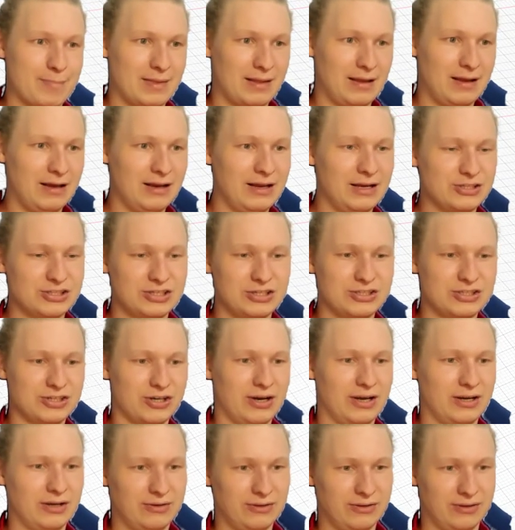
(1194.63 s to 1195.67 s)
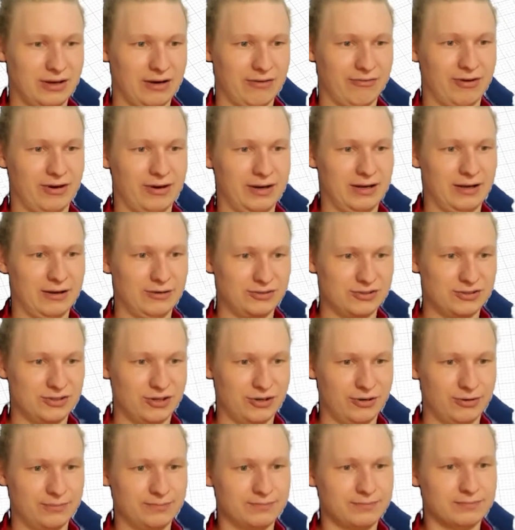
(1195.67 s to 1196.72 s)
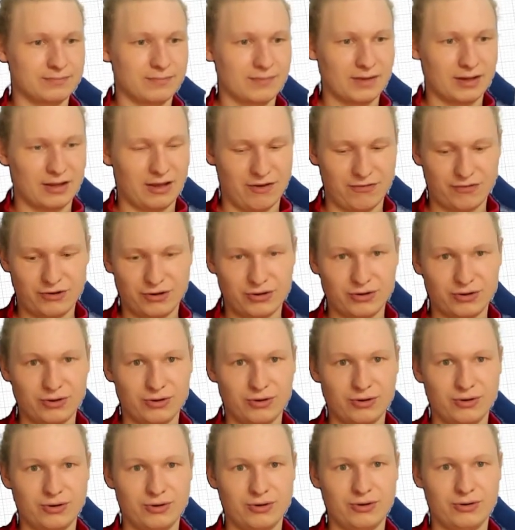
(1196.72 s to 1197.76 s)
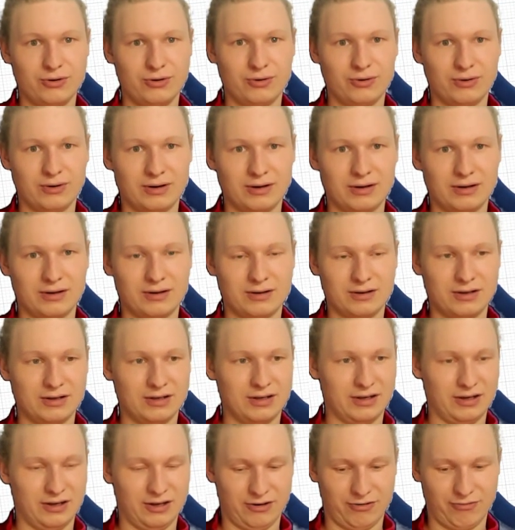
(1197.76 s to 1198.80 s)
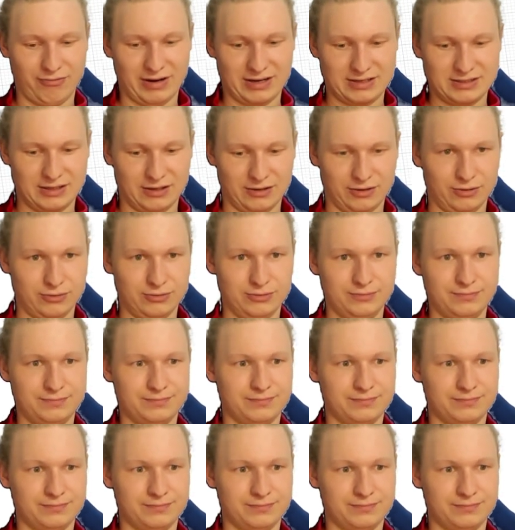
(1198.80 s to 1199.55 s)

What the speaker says: I'll actually show you how to do that right now. So if you do rectangle